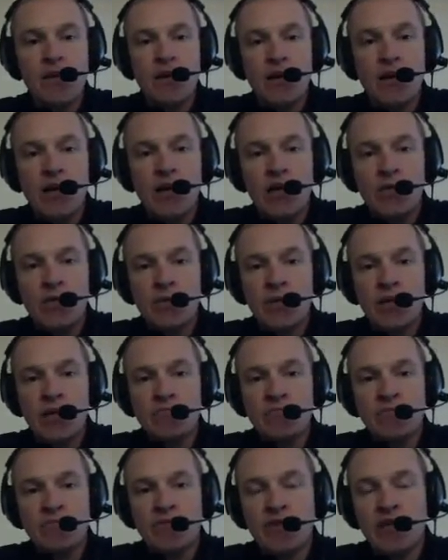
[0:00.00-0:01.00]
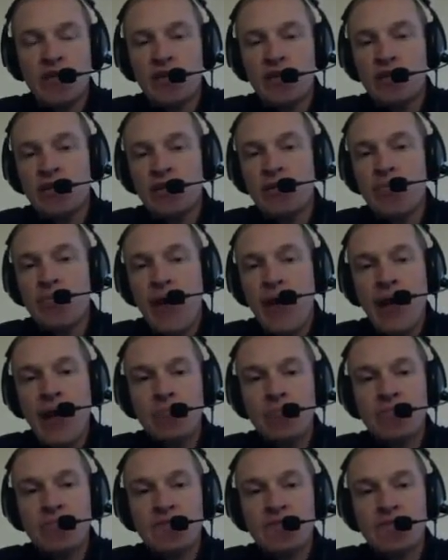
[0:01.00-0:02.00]
And then we're going to come over here and click
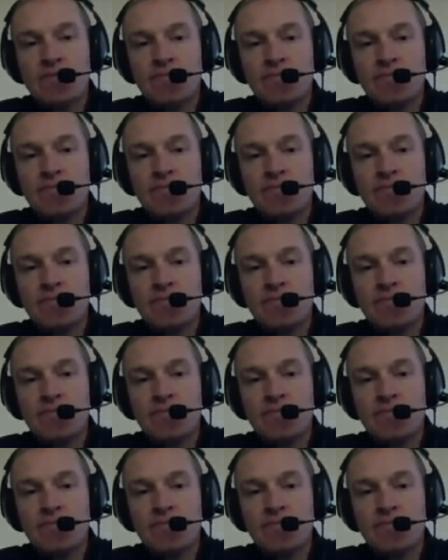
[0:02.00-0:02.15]
Maps.